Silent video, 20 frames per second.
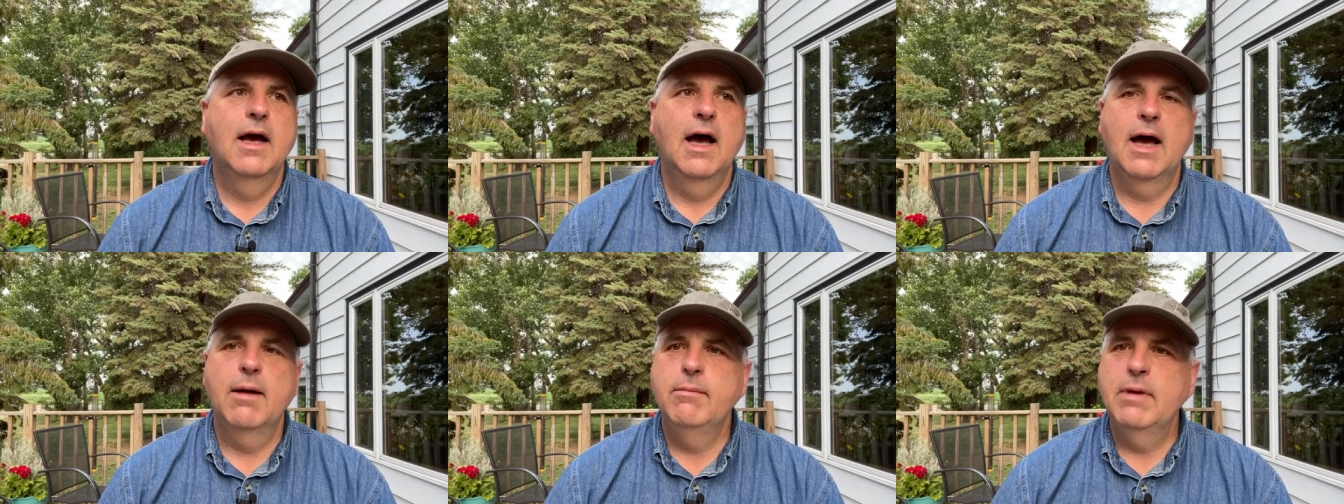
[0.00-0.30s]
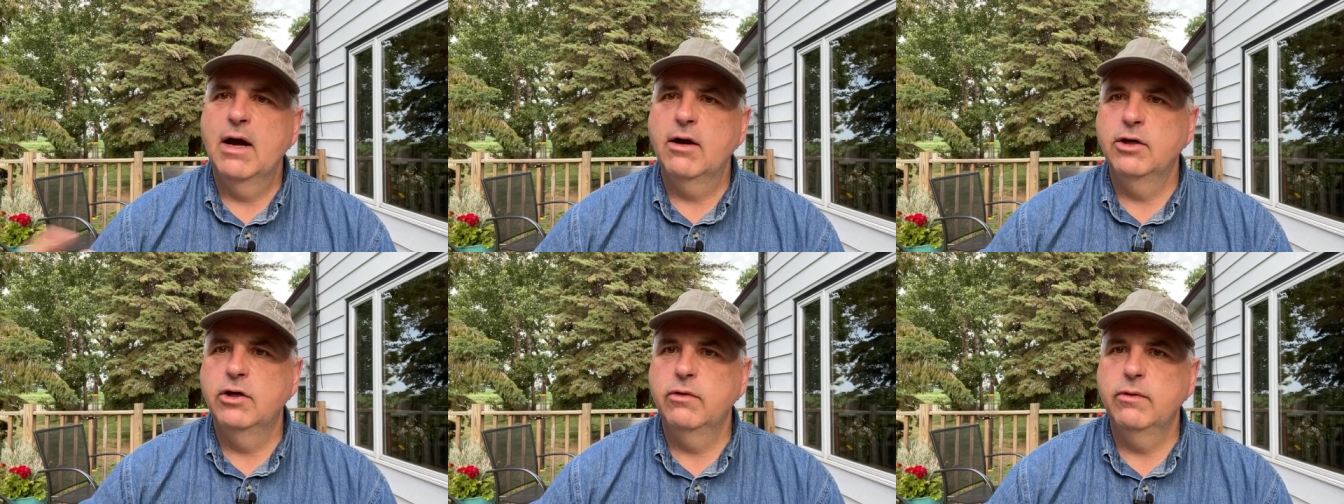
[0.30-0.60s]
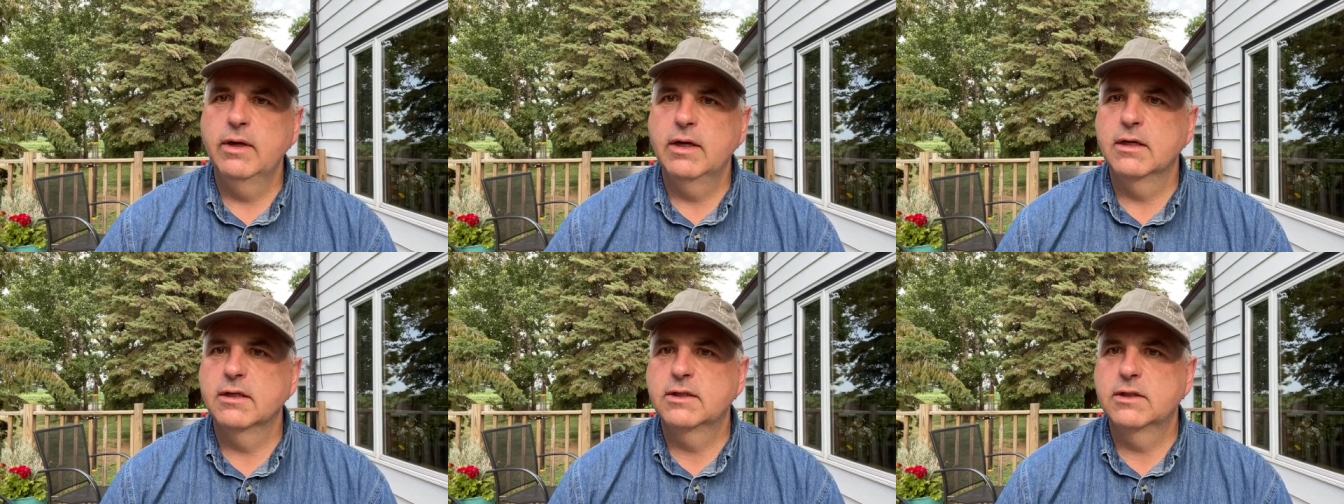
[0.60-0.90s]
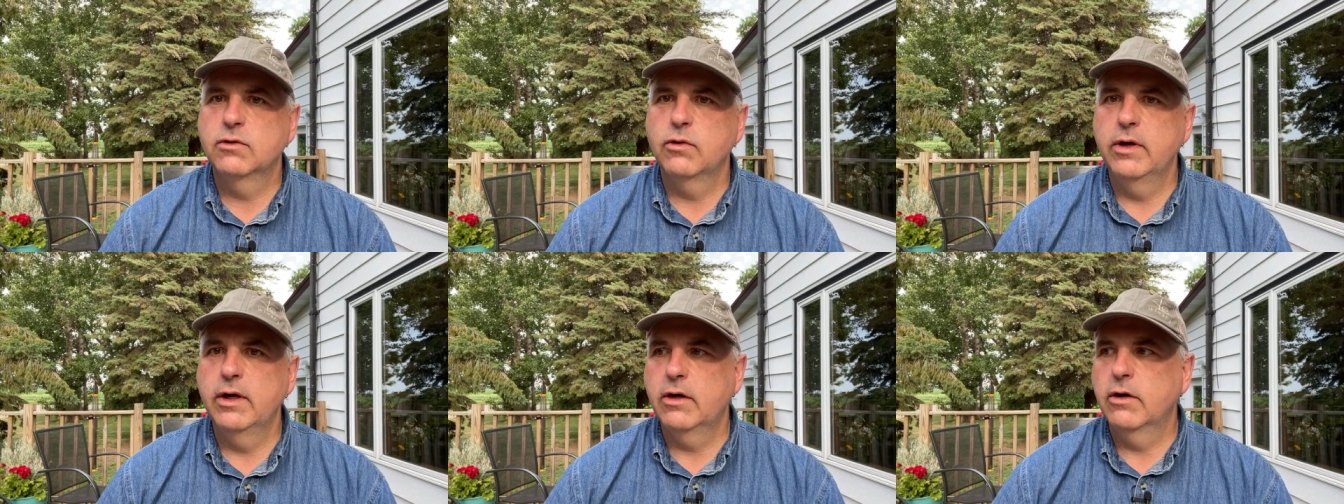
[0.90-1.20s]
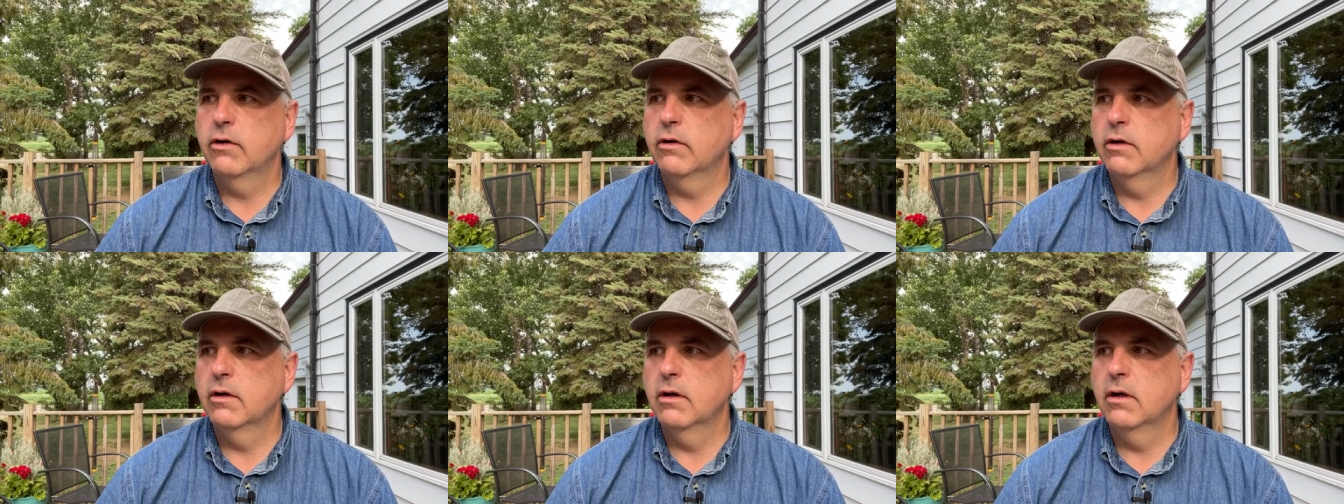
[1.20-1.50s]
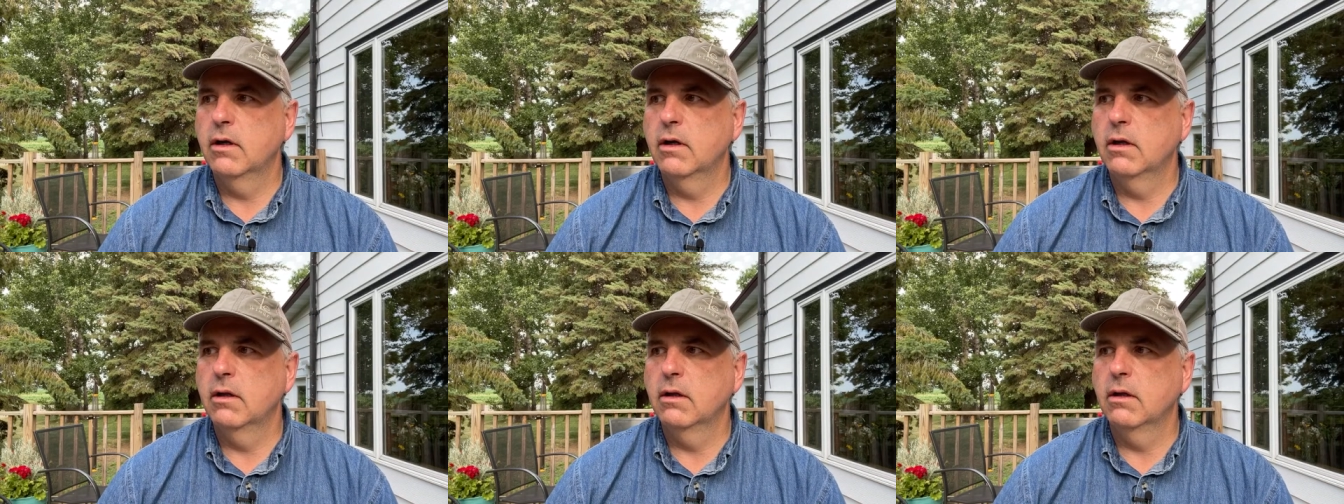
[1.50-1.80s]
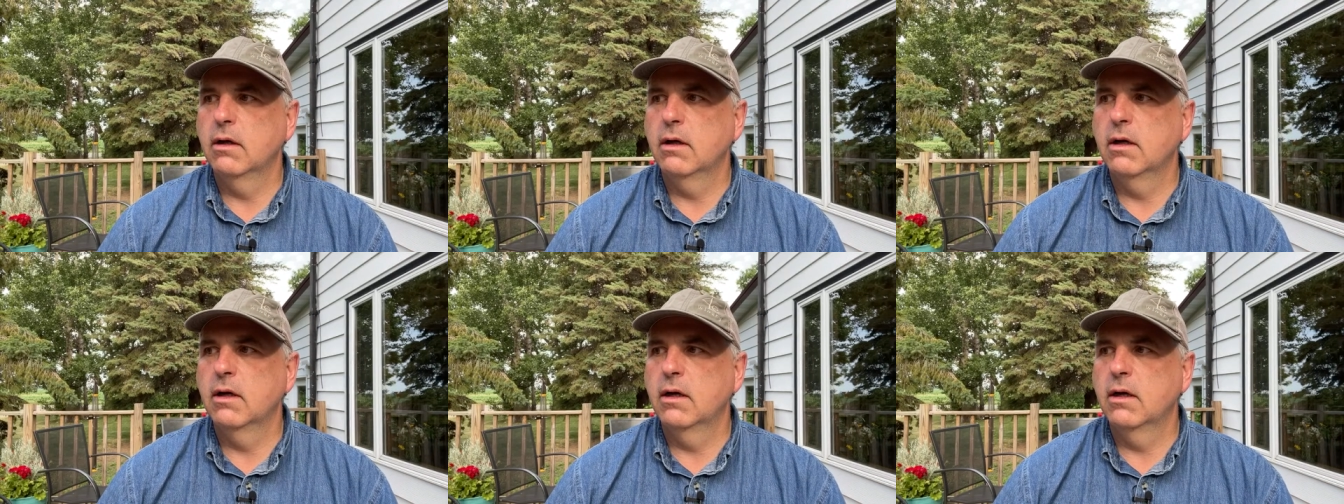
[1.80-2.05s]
I'm now doing a soy curl